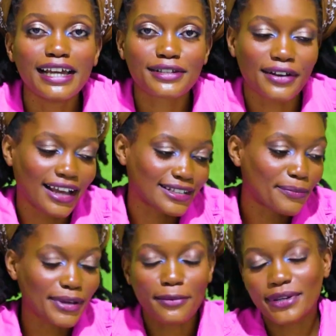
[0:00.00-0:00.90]
Sorry guys,
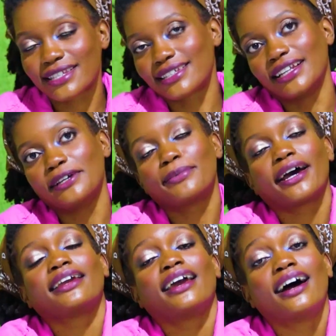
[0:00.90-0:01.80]
I'm being a bit silly.
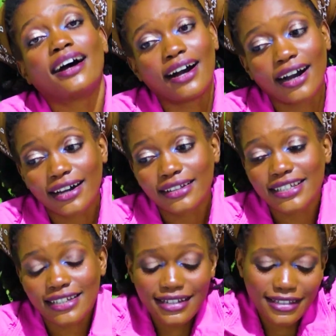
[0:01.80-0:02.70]
But yeah,
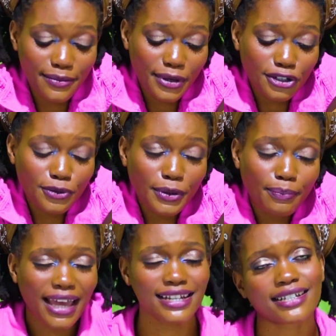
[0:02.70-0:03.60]
they're just seeming to be
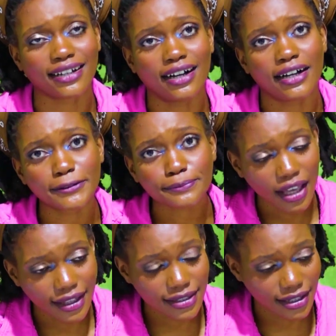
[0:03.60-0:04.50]
better.
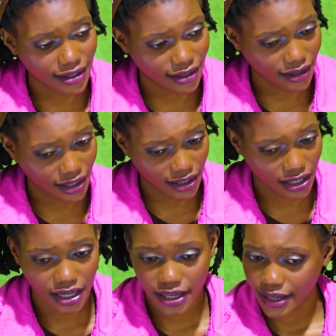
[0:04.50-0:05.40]
Yeah, that's another
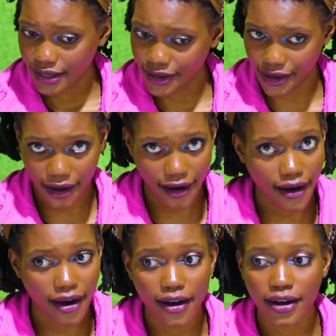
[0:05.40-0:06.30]
thing.
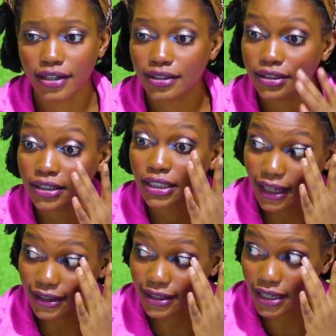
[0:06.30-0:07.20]
Yeah.
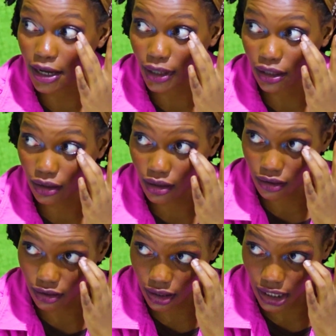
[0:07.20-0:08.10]
The other thing about
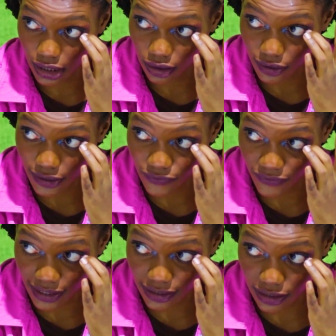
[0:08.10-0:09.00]
locks
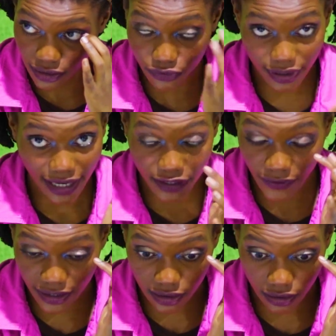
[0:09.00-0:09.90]
versus relaxed
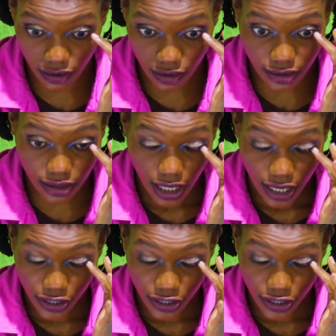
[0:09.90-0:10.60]
versus locks,